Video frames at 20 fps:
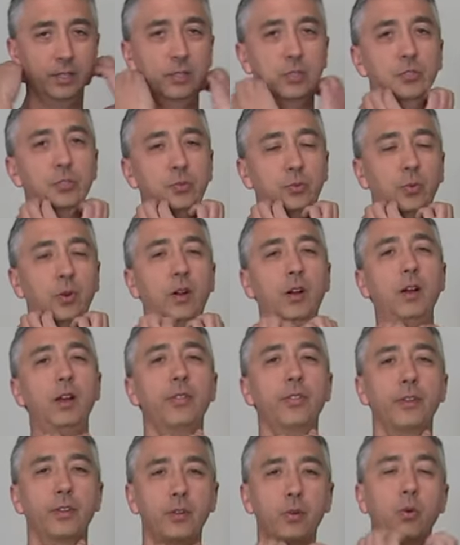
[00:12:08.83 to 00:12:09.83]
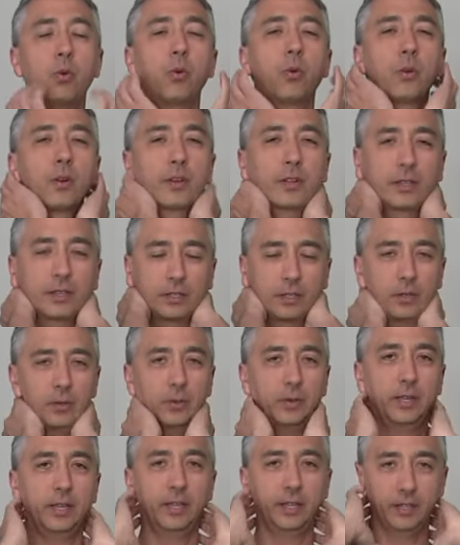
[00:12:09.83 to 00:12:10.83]
draw the cord and
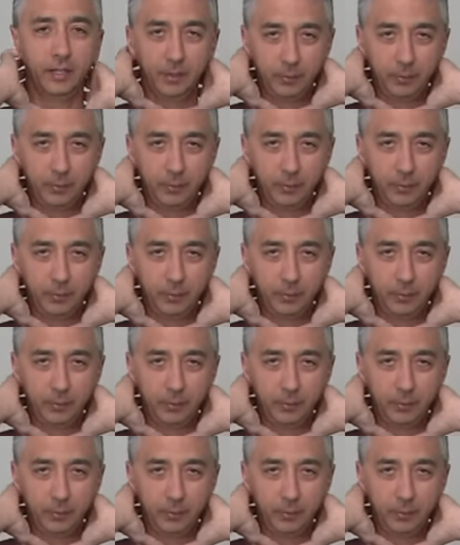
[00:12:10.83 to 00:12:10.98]
create